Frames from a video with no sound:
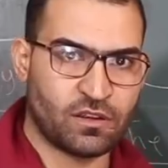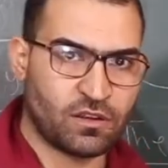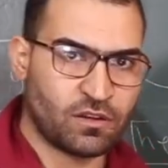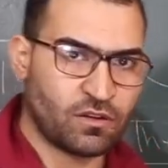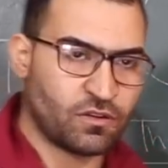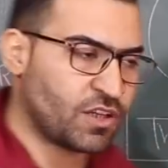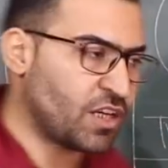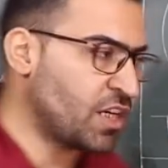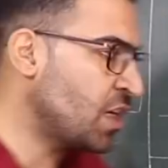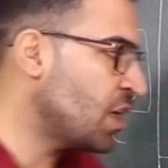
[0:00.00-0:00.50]

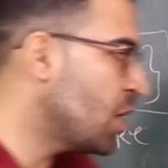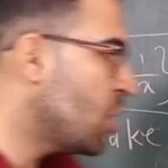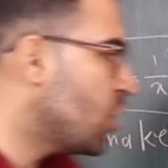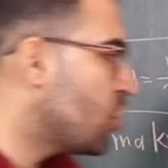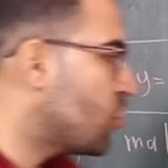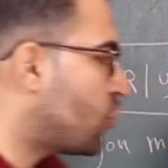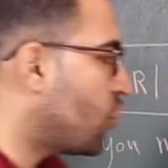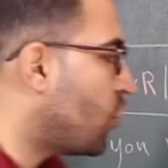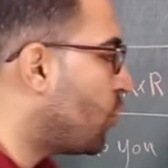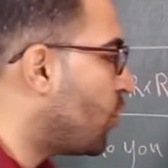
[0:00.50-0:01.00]
Okay?
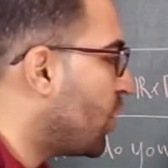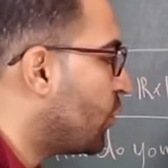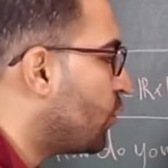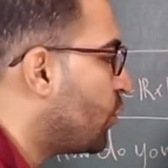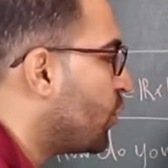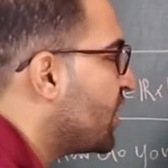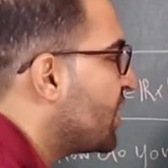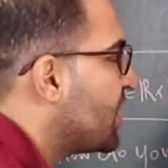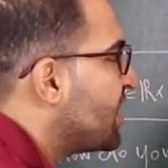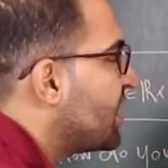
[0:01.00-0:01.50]
So when
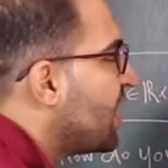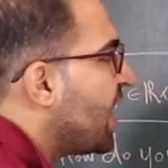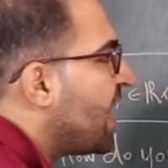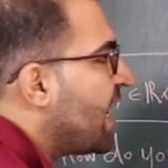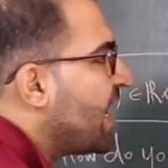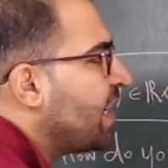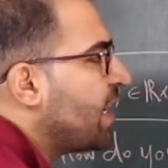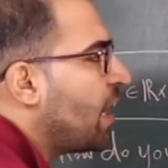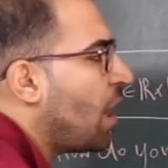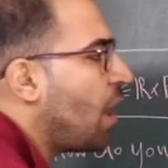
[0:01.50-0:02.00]
we
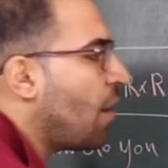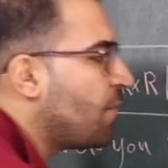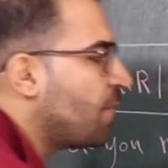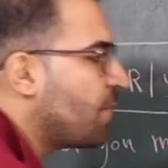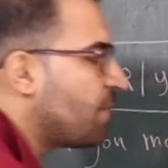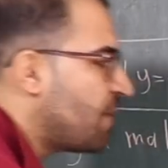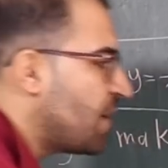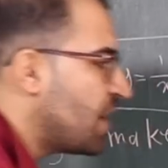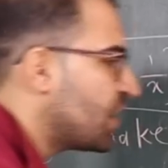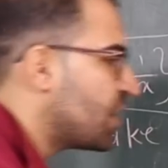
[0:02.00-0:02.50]
say a
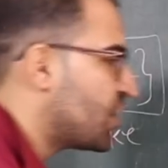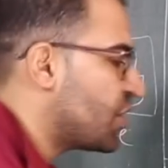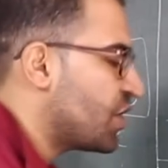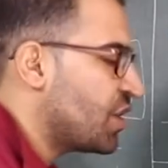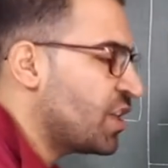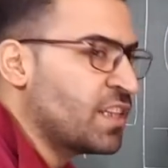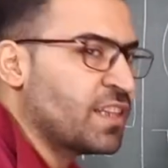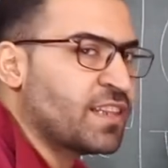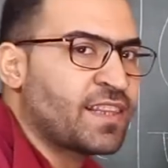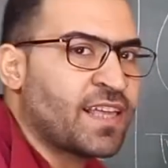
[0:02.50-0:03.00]

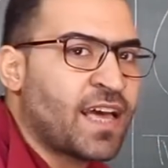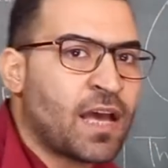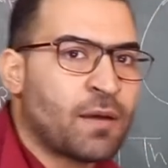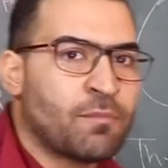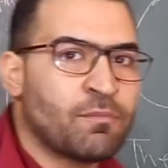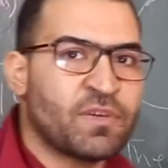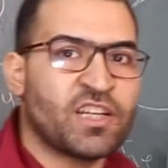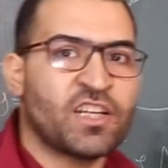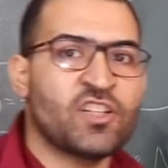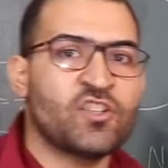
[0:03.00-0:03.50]
function, that
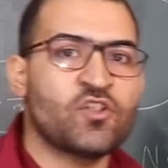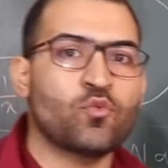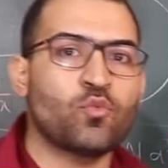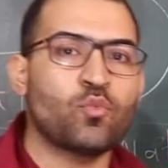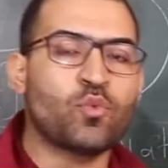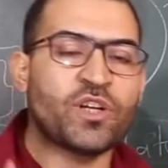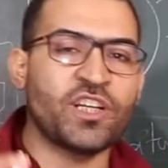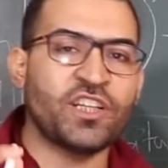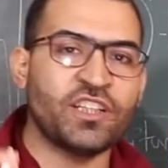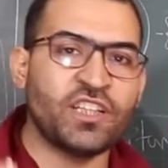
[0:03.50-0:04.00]
means
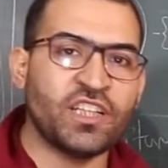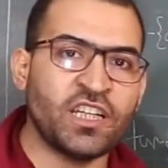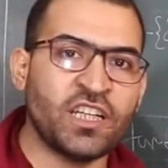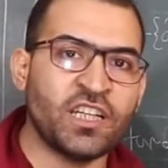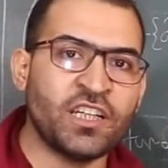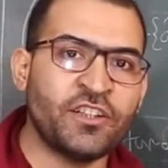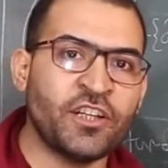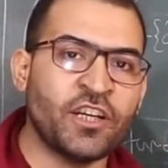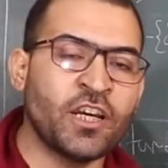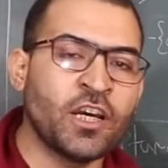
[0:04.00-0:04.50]
we
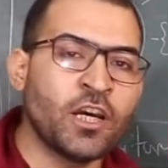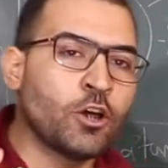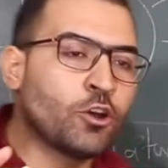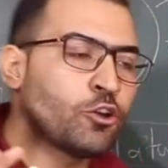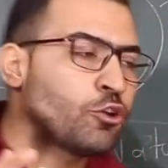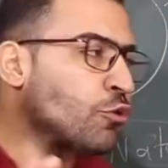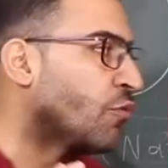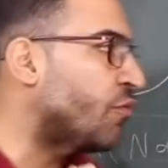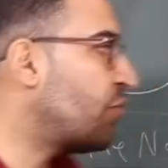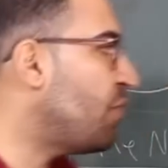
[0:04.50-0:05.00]
need
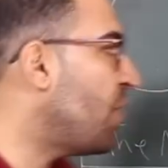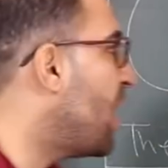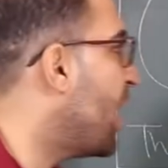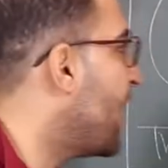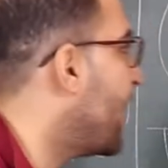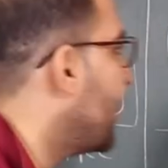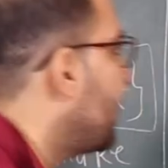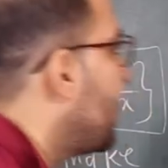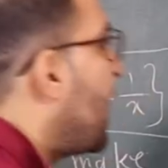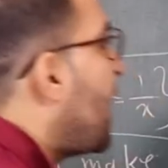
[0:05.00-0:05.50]
to
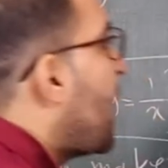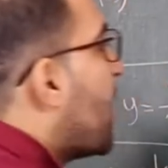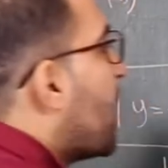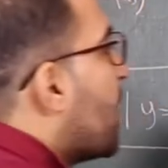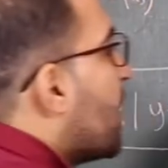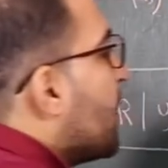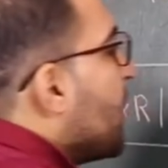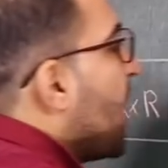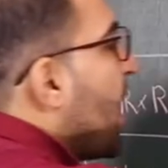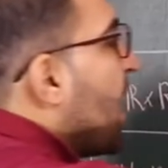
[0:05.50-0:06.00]
find
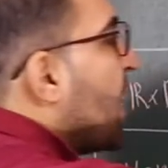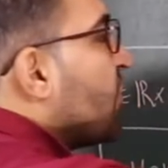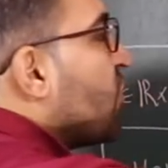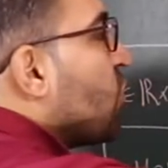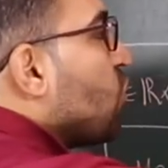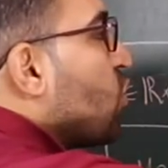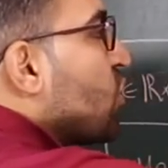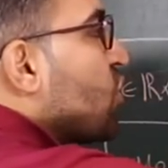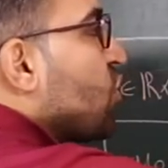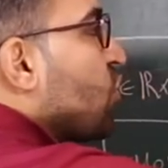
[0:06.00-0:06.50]
that
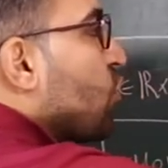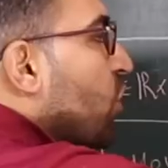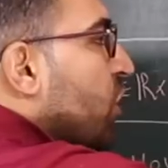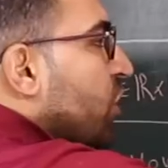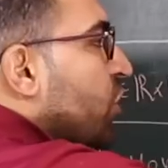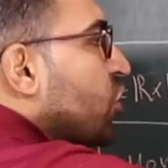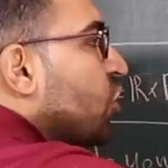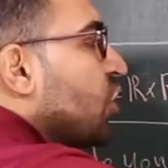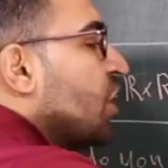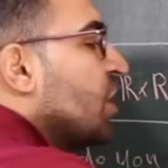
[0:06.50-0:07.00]

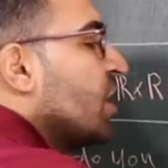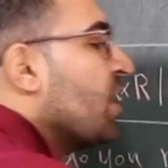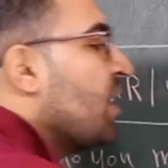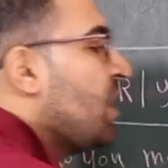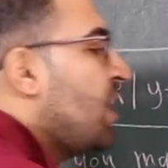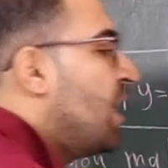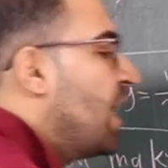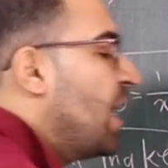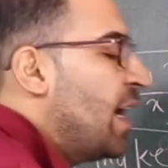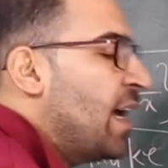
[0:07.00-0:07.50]
restriction
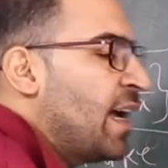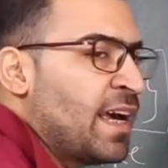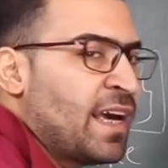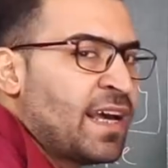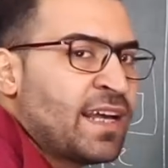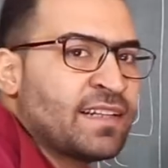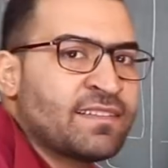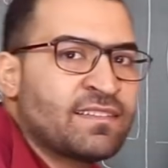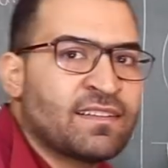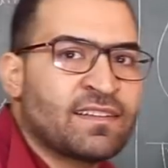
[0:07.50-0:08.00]

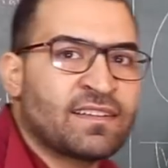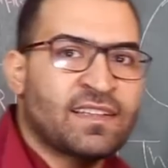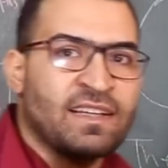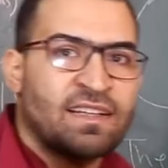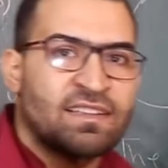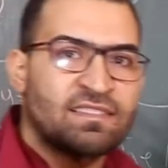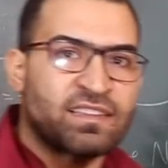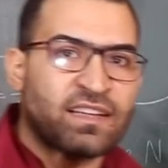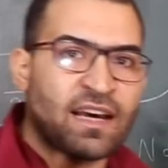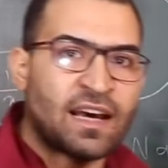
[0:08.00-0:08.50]
and
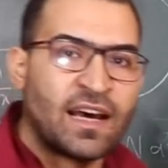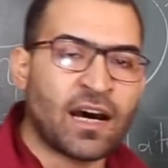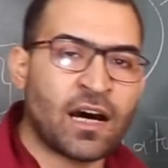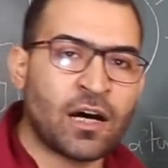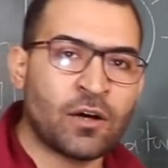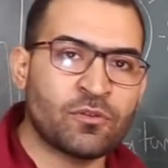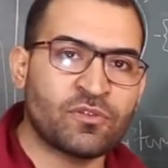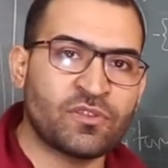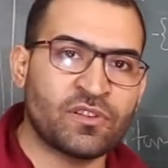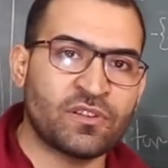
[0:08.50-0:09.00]
get
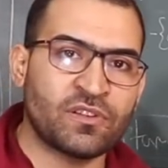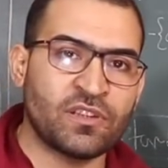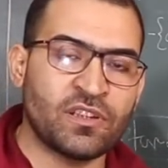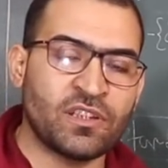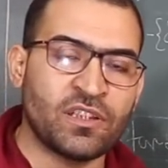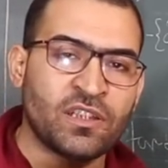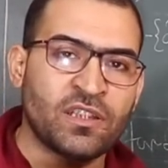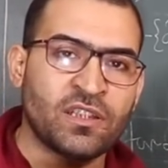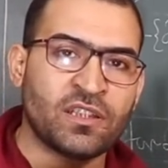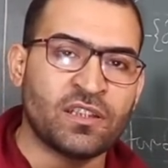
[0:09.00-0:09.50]
out
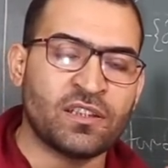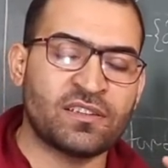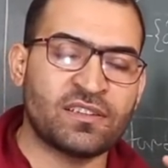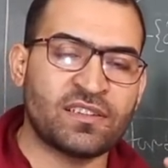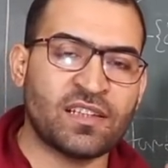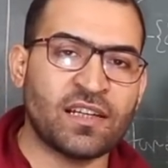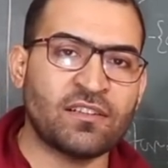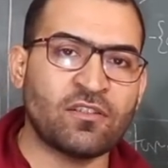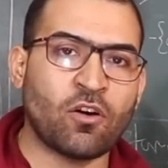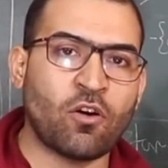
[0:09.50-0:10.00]
the
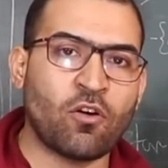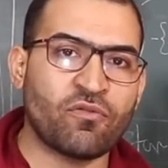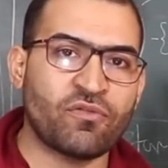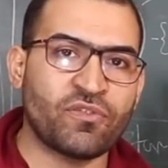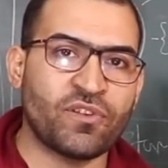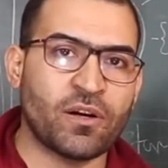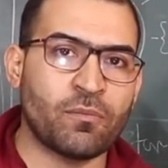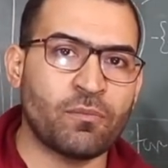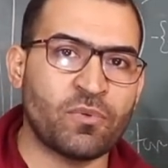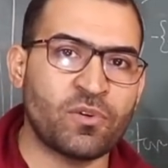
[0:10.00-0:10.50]
set of
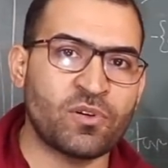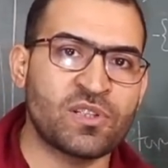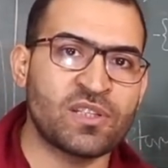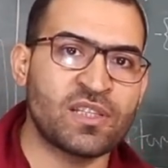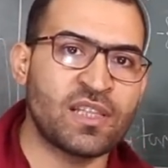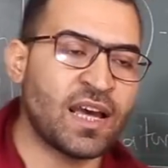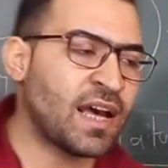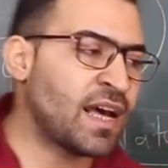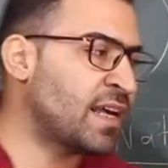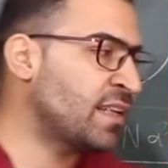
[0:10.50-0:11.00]
numbers
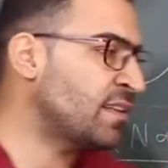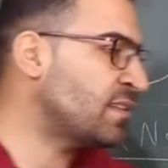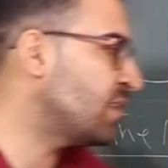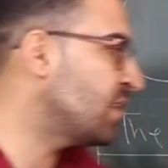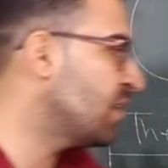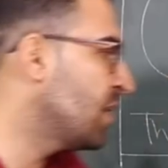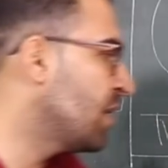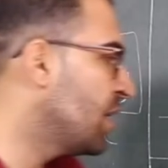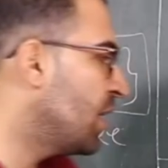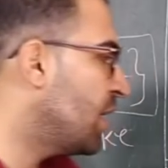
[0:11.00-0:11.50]
that
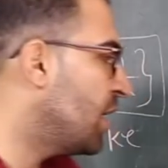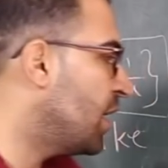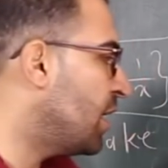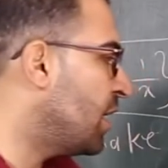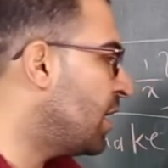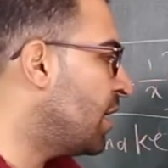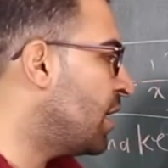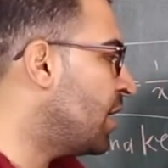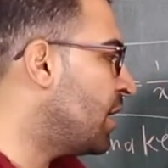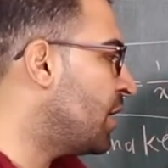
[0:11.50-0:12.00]

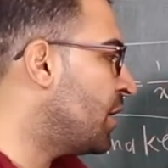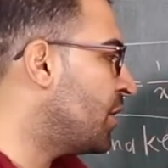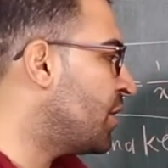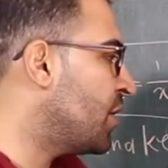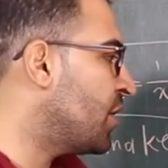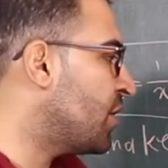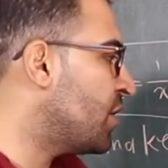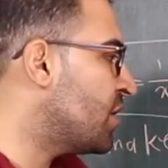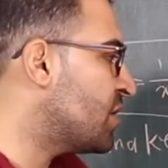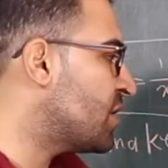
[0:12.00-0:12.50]

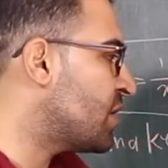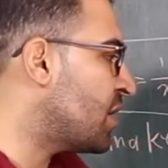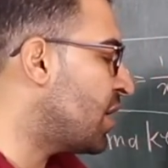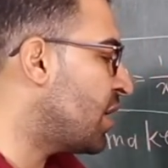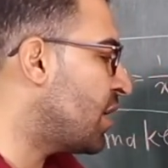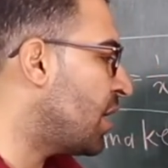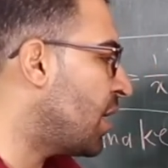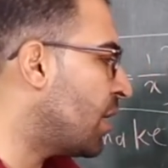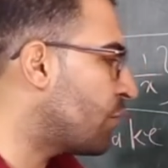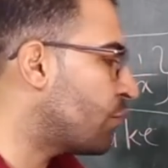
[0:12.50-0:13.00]
there is
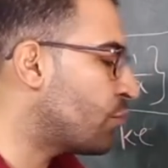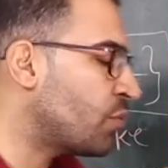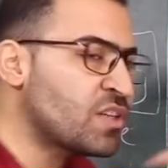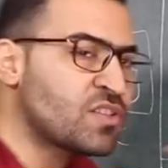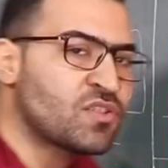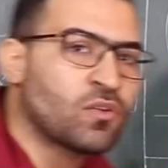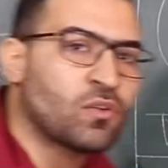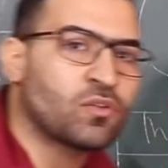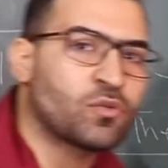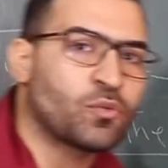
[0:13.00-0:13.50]
a
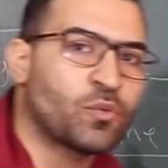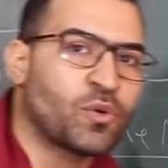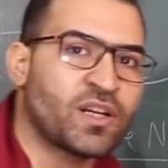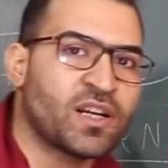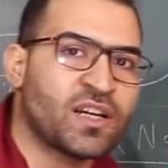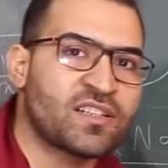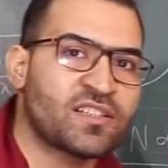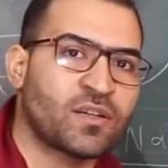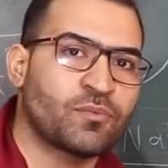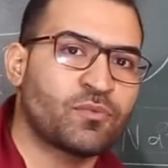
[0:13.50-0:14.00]
result when
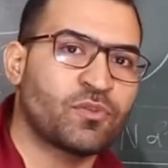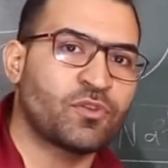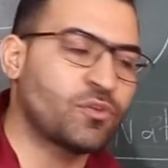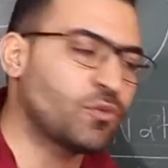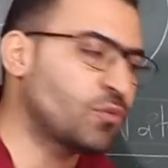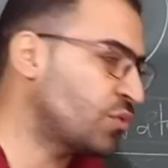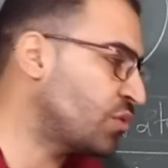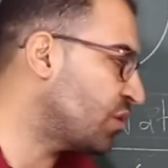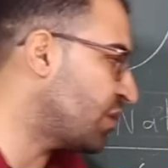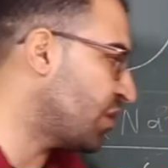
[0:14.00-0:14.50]
I
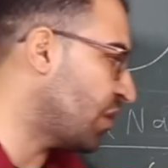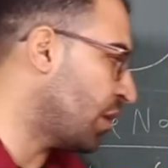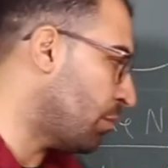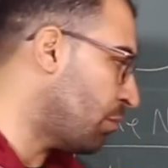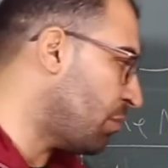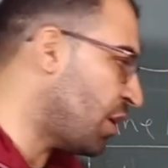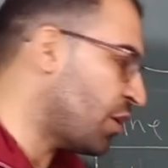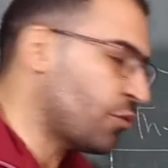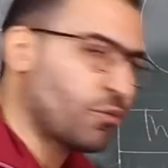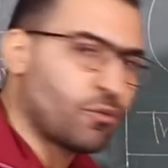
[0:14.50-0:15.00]
substitute it in
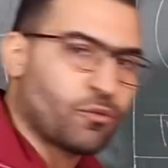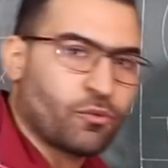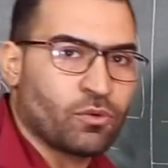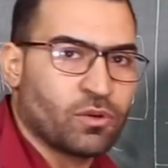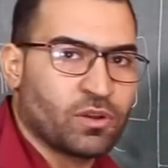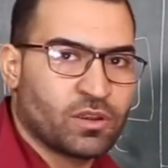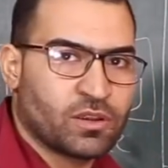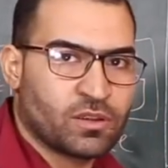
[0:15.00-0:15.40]
my rule.